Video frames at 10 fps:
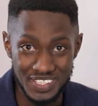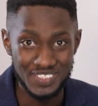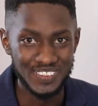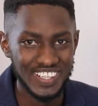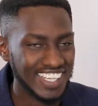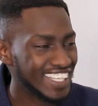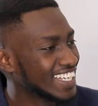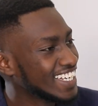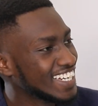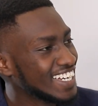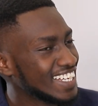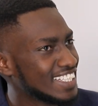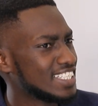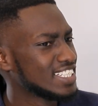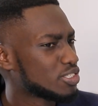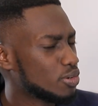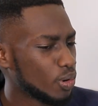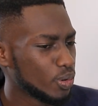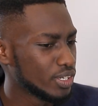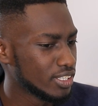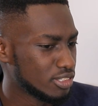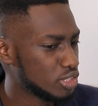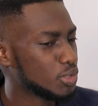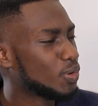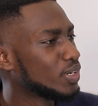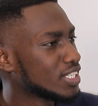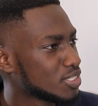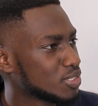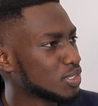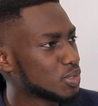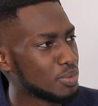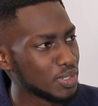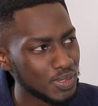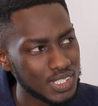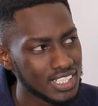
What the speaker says: we do. Did you go in the studio to produce